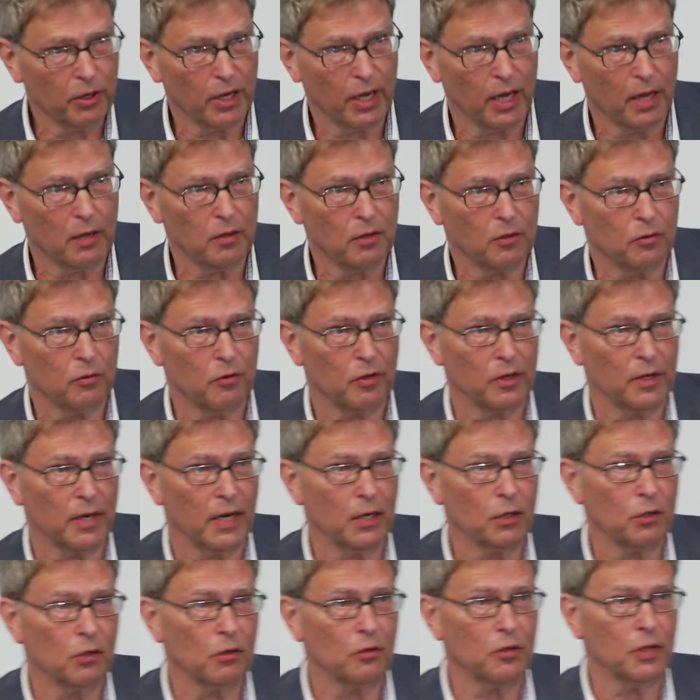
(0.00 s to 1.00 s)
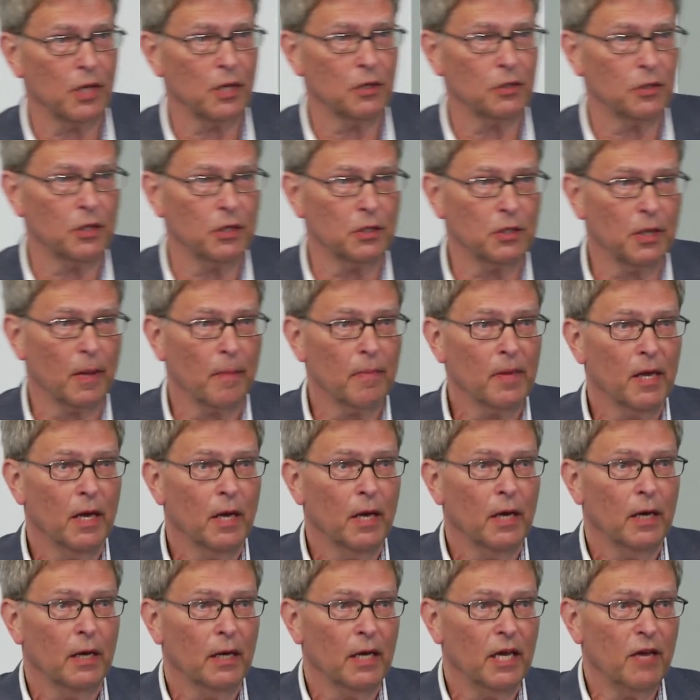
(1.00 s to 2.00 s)
again to the natural sciences,
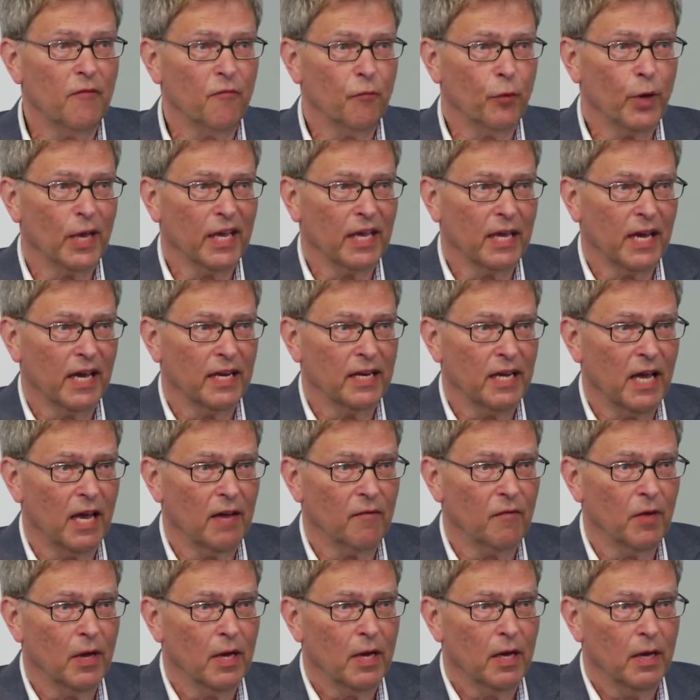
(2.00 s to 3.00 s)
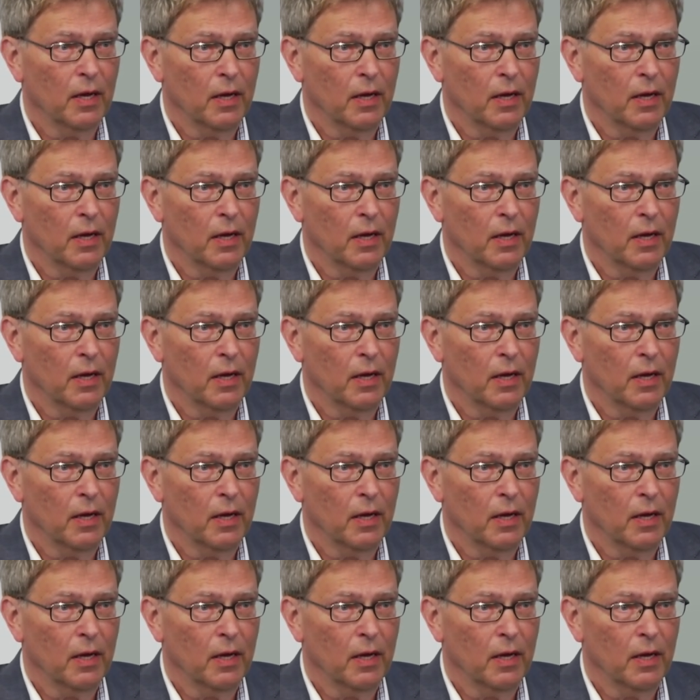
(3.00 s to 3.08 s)
if we can have